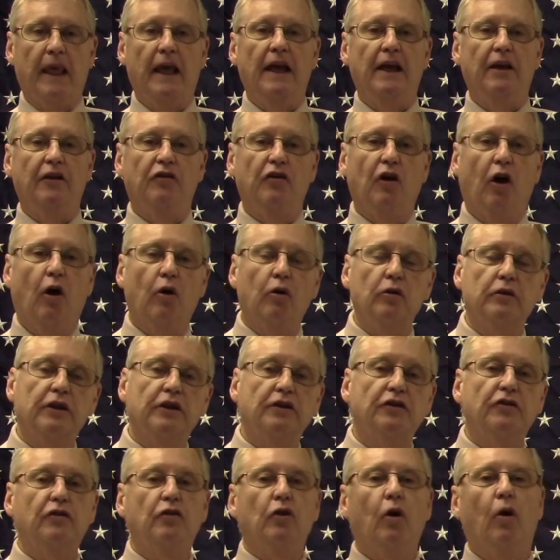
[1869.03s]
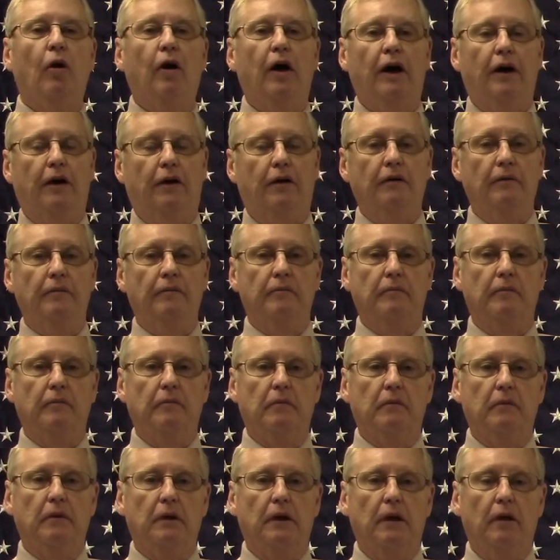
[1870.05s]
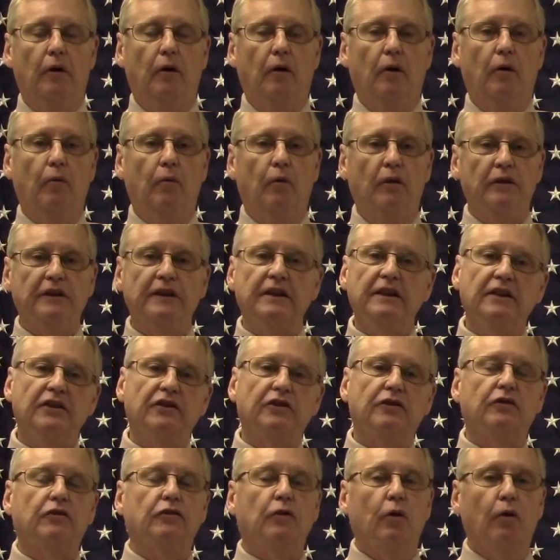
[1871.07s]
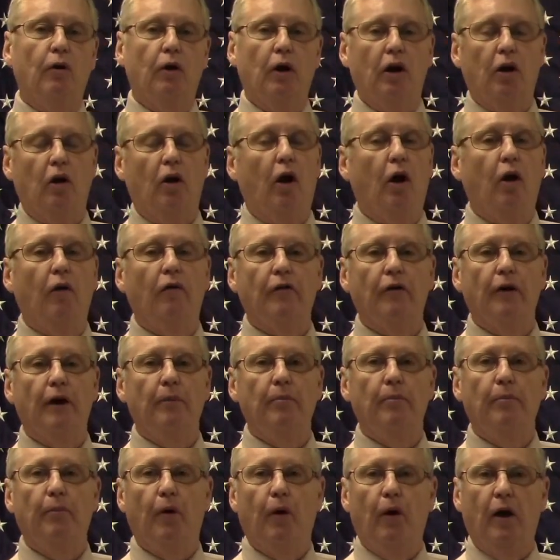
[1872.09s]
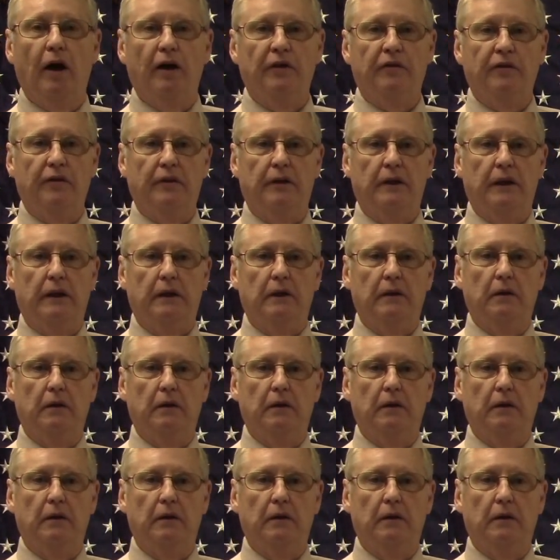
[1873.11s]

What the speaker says: His oldest daughter was in school over in Boston,